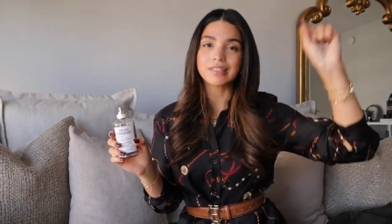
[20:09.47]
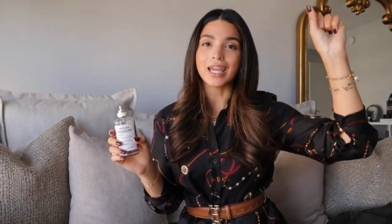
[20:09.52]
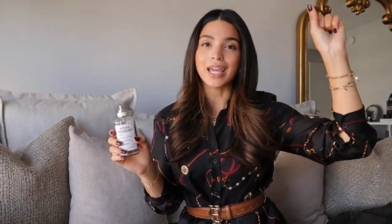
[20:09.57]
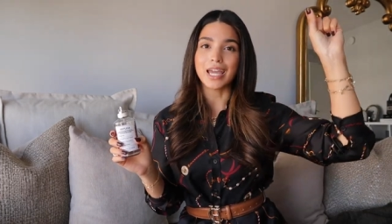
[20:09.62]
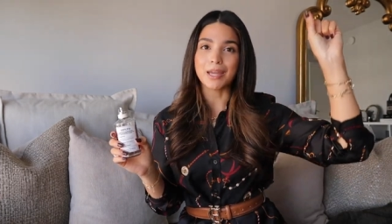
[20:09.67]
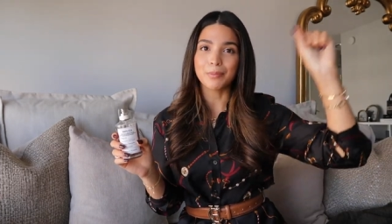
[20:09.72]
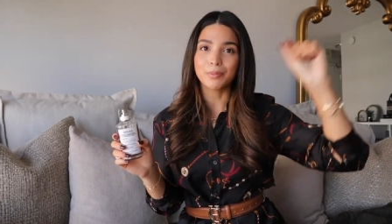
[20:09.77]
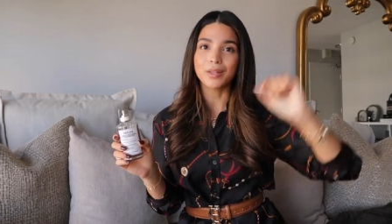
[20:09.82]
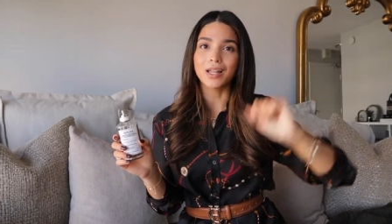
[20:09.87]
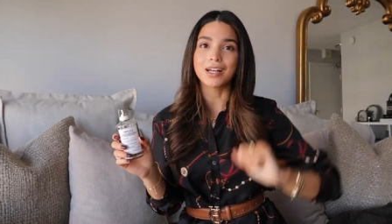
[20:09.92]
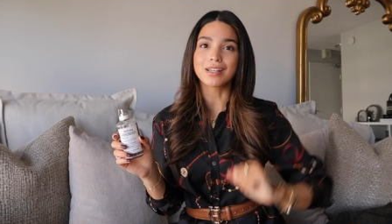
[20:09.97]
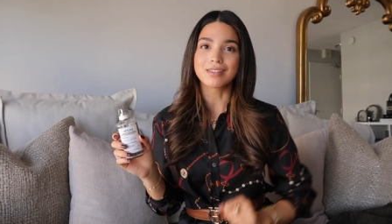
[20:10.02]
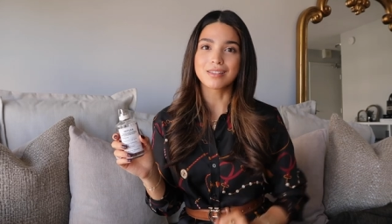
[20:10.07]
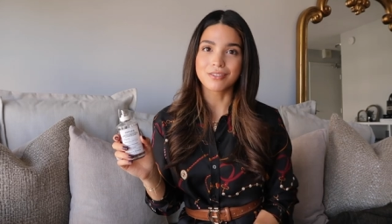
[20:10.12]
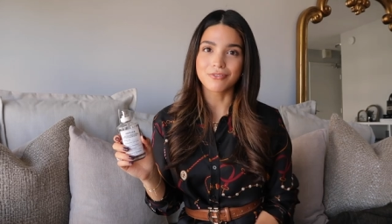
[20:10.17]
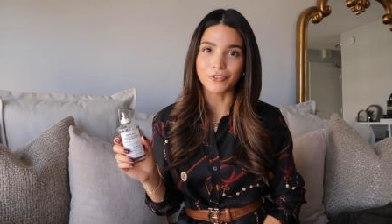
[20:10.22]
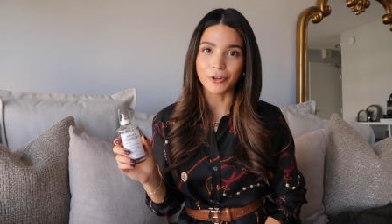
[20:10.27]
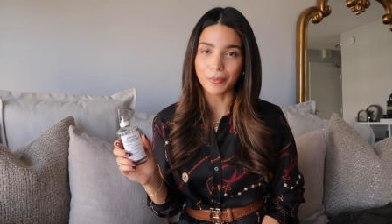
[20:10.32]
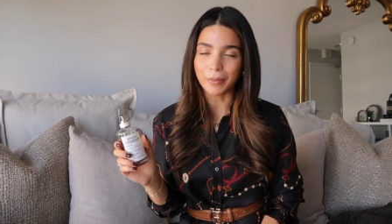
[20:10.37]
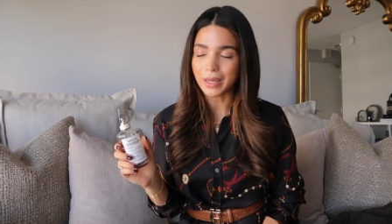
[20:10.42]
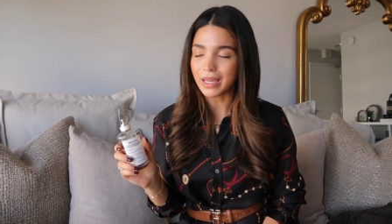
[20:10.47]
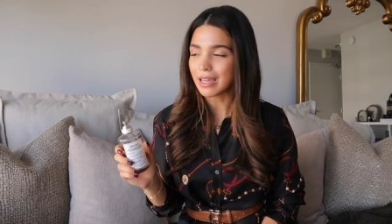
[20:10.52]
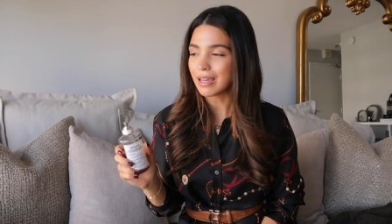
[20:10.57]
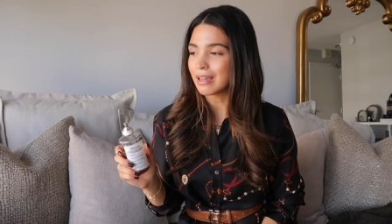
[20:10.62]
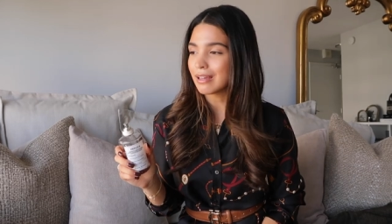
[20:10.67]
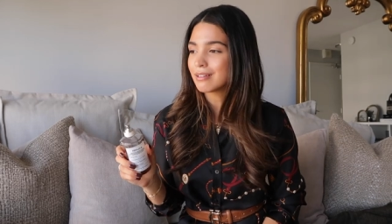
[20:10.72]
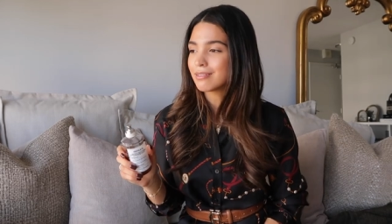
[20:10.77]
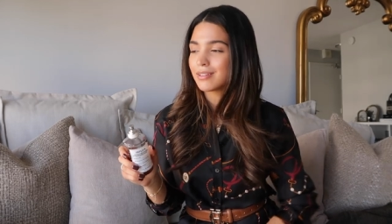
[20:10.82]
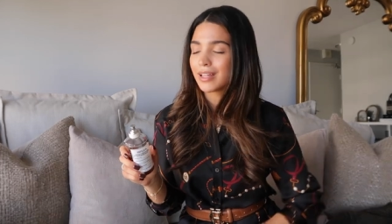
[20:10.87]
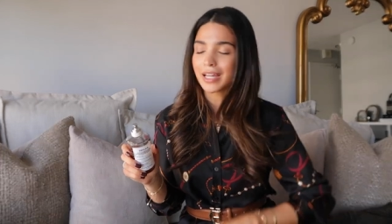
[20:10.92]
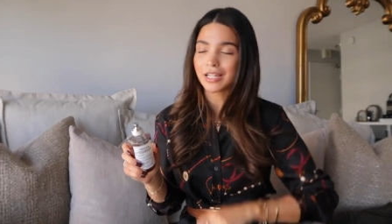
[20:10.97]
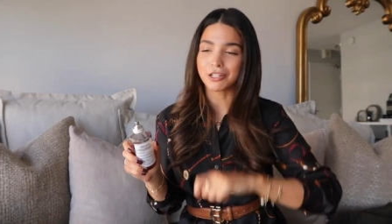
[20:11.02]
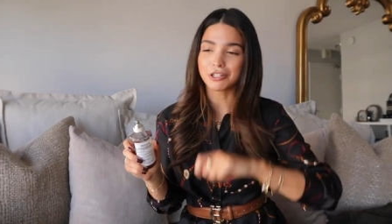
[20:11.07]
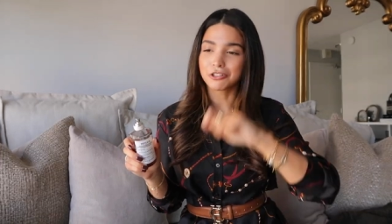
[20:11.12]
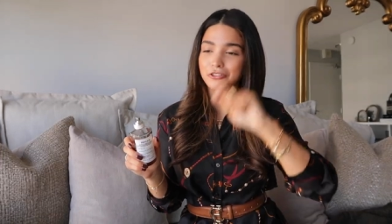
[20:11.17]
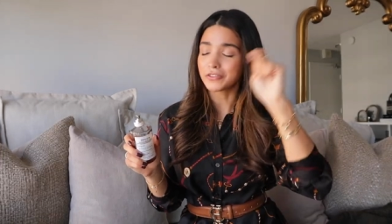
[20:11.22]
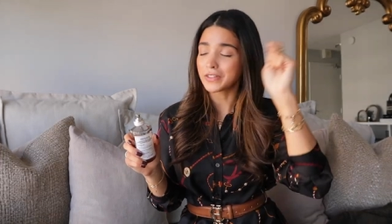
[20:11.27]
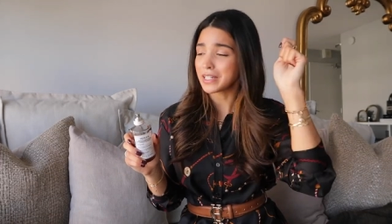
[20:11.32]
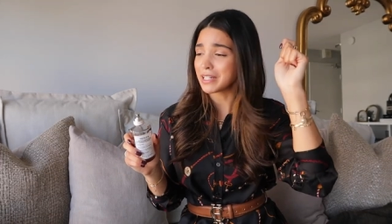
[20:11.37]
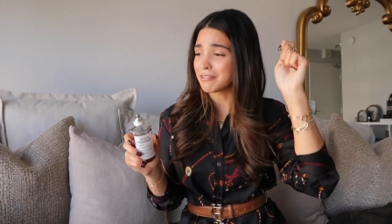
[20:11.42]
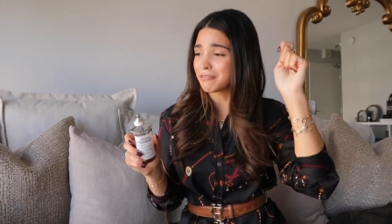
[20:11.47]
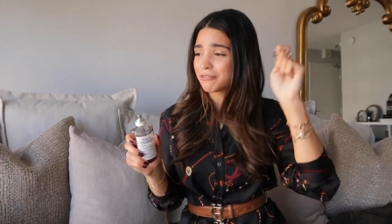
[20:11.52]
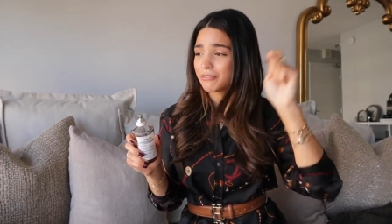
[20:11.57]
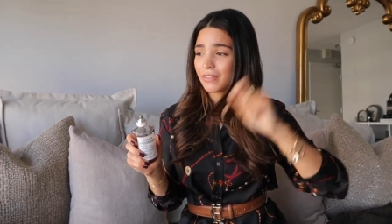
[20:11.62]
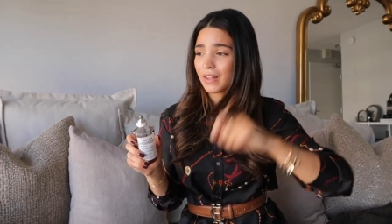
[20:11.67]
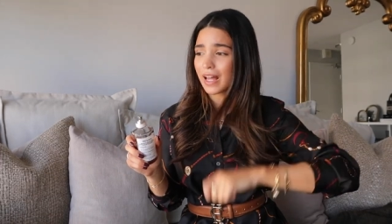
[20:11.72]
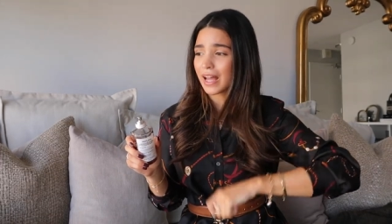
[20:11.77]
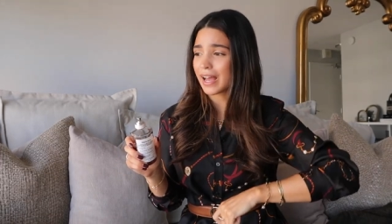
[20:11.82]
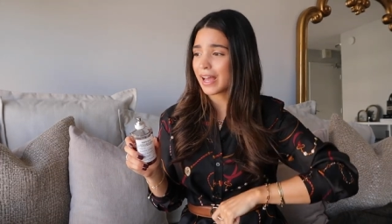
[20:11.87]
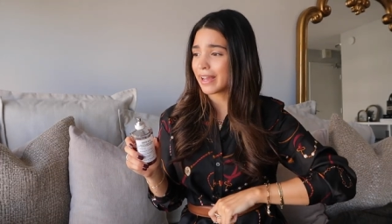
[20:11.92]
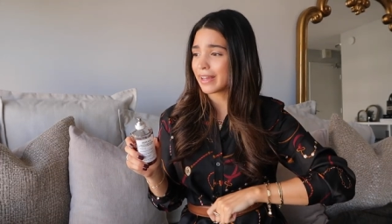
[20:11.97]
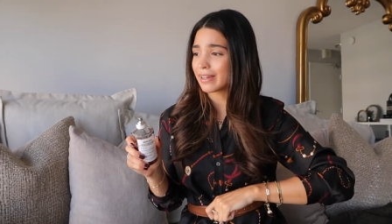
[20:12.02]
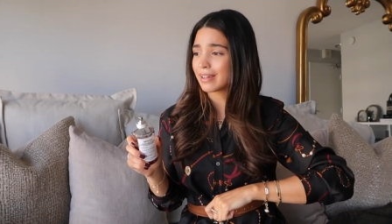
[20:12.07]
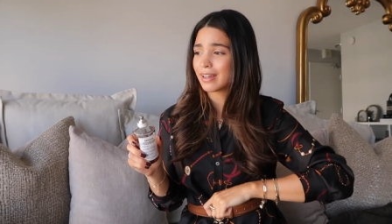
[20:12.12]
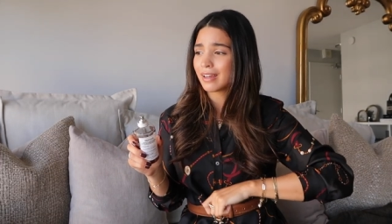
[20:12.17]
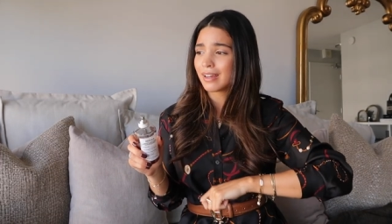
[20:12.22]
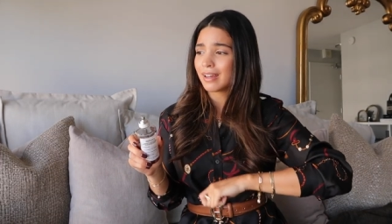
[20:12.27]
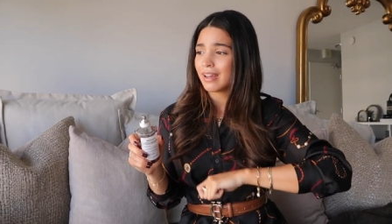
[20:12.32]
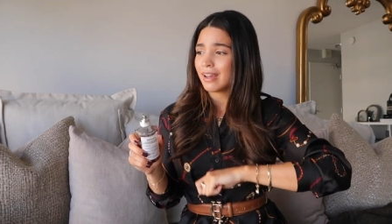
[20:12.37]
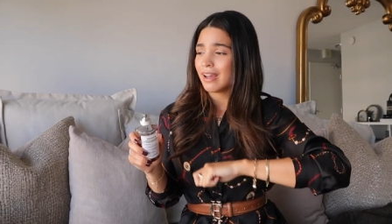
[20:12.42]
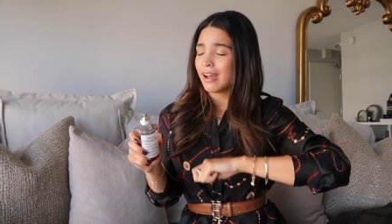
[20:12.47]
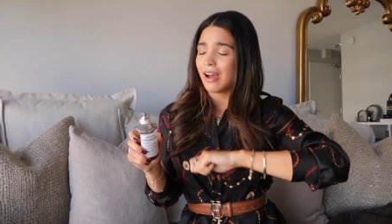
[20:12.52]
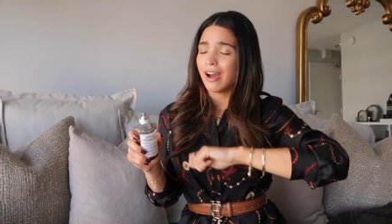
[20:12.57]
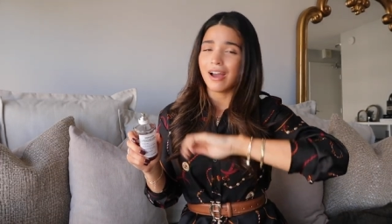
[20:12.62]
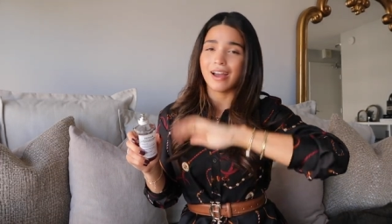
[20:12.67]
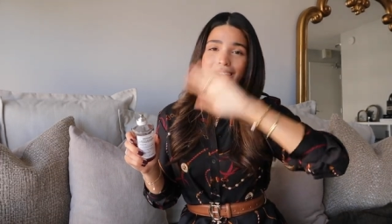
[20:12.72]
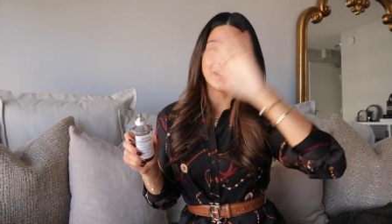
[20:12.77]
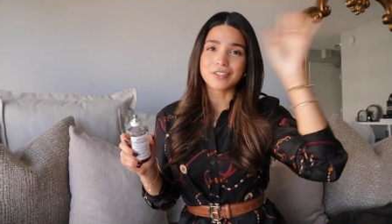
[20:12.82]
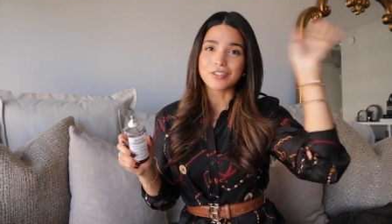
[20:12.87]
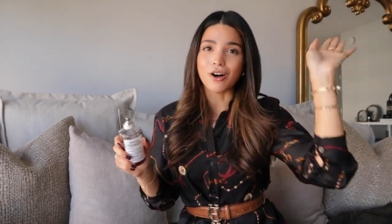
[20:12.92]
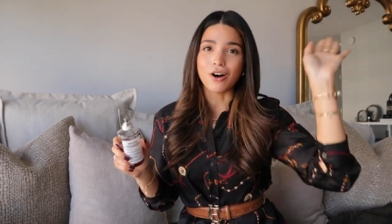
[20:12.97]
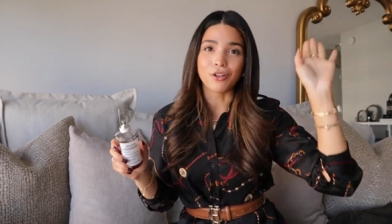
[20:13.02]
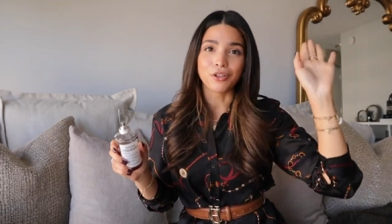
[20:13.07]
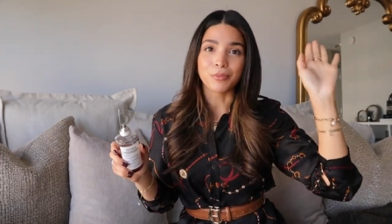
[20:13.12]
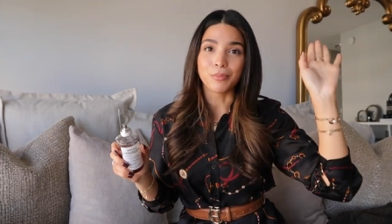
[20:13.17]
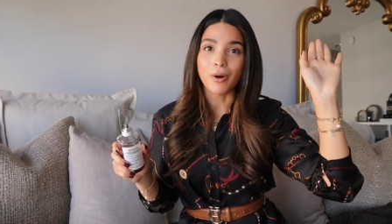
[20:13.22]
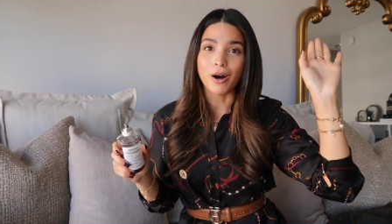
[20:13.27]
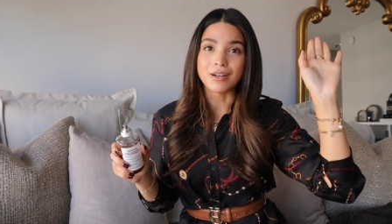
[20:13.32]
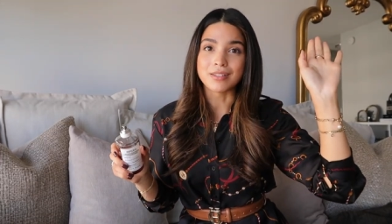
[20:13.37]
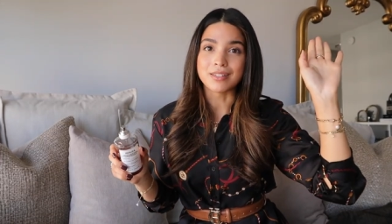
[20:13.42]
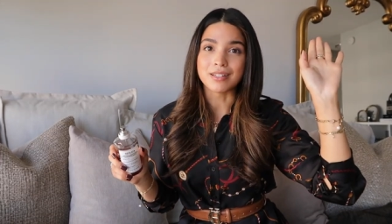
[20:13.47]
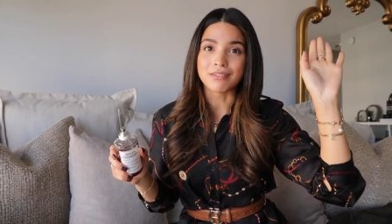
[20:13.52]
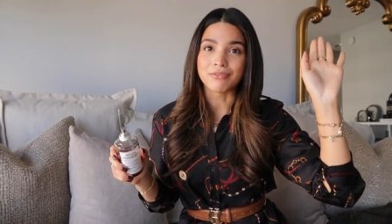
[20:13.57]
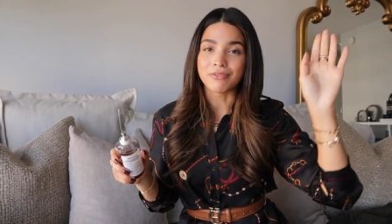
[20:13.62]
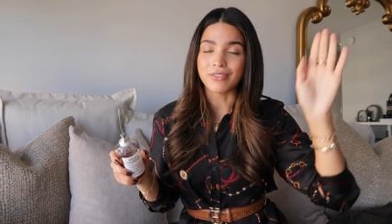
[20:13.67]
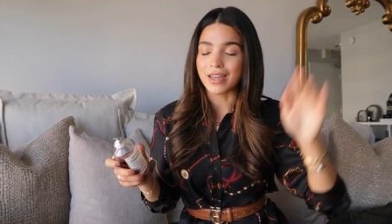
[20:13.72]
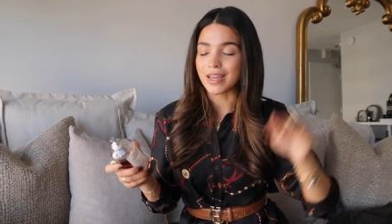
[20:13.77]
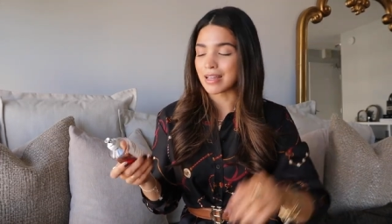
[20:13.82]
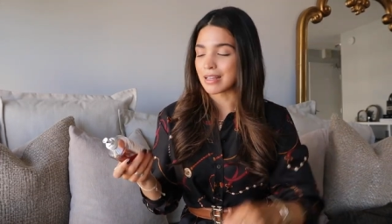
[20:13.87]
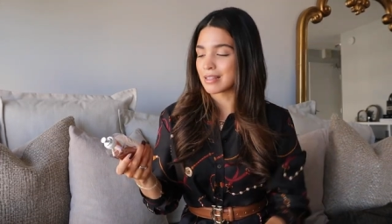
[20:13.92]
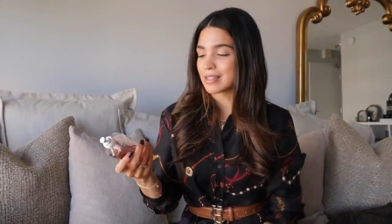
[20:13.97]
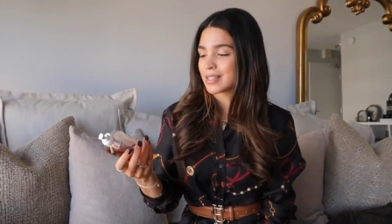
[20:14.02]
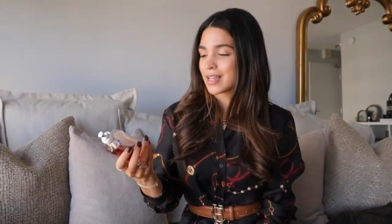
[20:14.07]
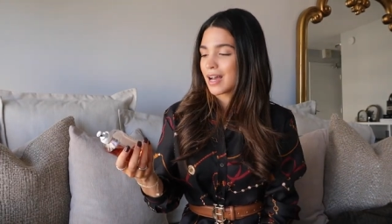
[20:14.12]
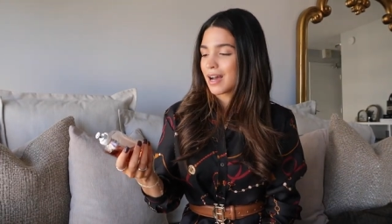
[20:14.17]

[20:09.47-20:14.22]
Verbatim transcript: A plus for me, like green flag. It's all the positive things.